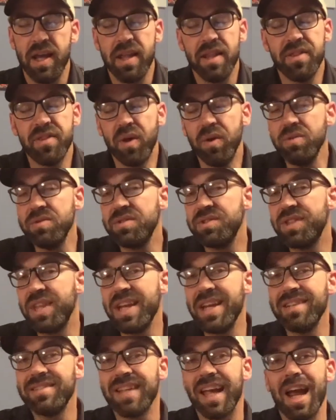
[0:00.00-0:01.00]
those
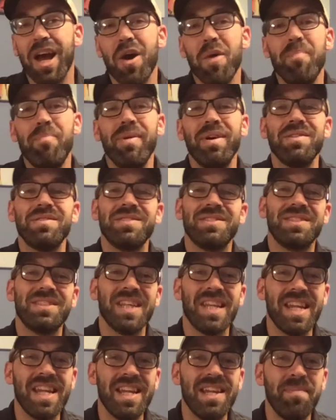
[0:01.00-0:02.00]
things help us
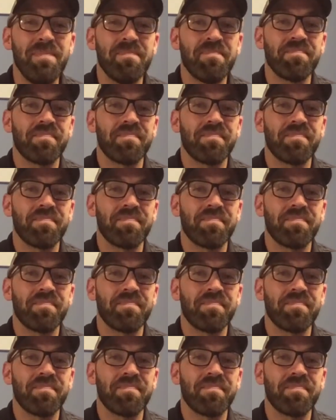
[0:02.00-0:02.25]
see